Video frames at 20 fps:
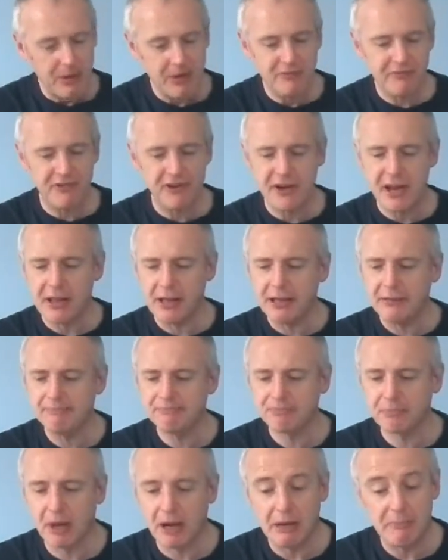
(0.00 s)
Bit of
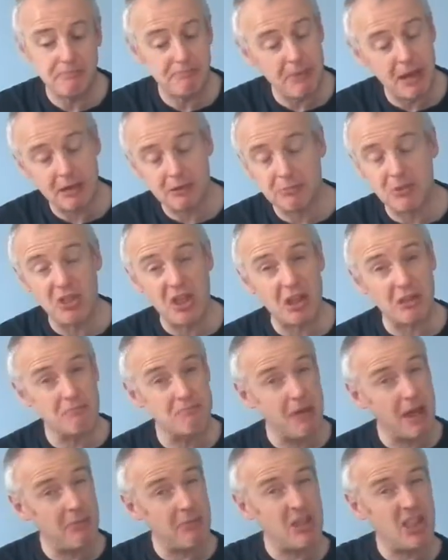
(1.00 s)
vanilla makes me
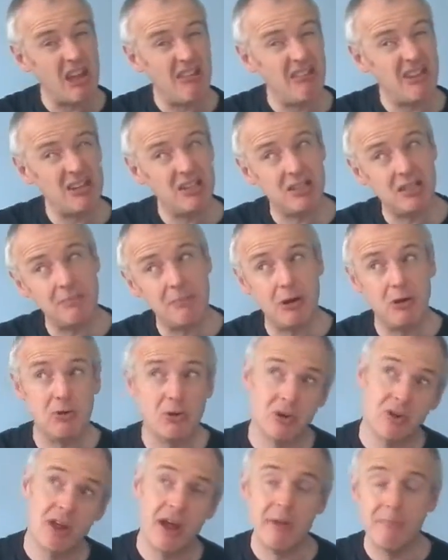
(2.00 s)
think maybe there is some
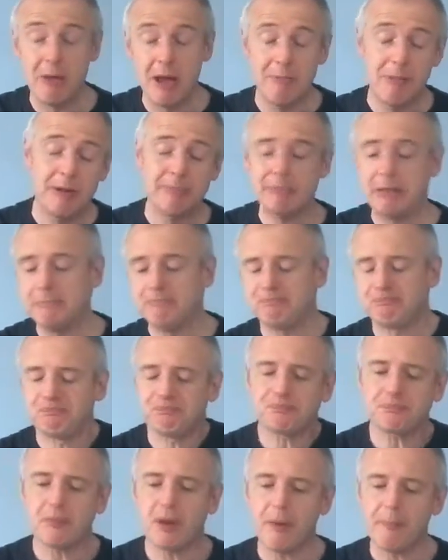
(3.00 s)
oak there, maybe, but
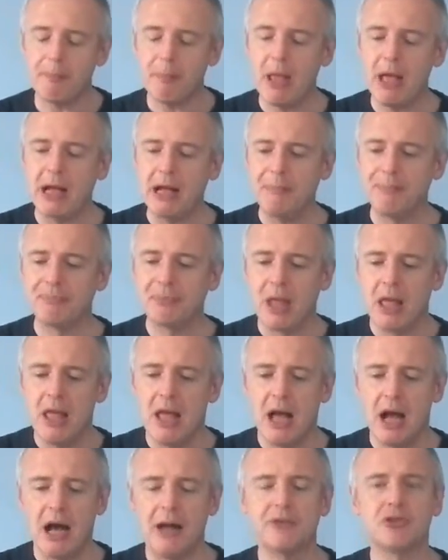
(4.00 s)
um,
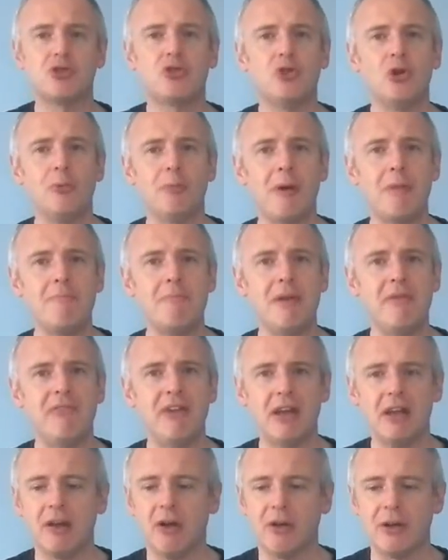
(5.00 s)
uh, strawberry
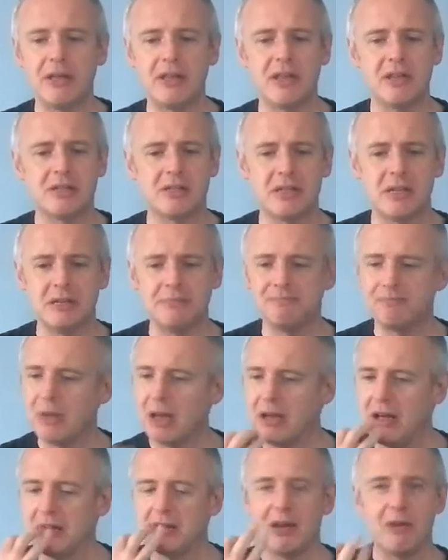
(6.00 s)
Mivvi lolly. There's
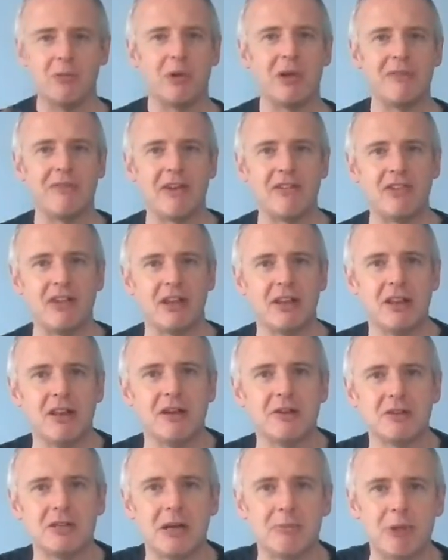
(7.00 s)
um, uh, I don't know when you,
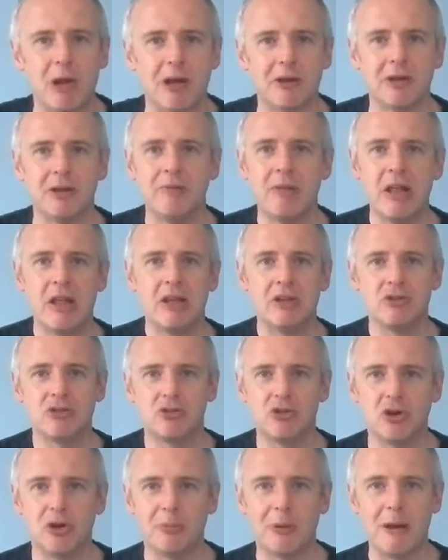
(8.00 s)
last time you had a
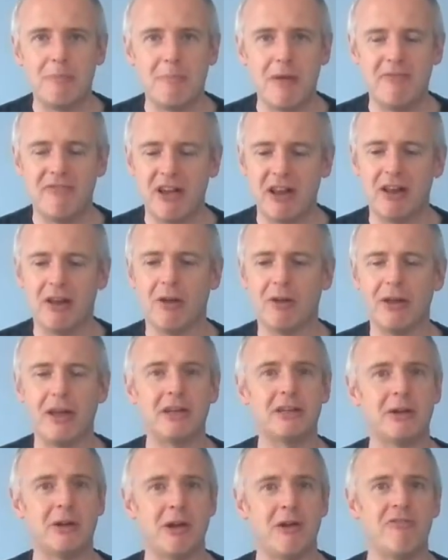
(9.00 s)
strawberry Mivvi
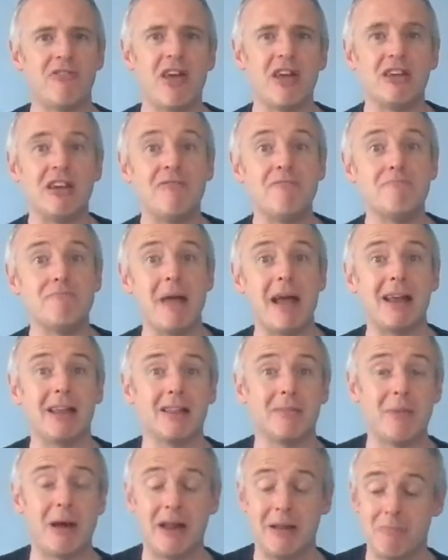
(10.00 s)
lolly. I don't know if they even
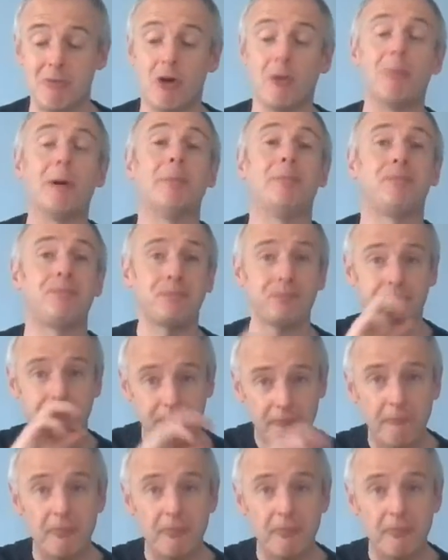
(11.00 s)
make them anymore, but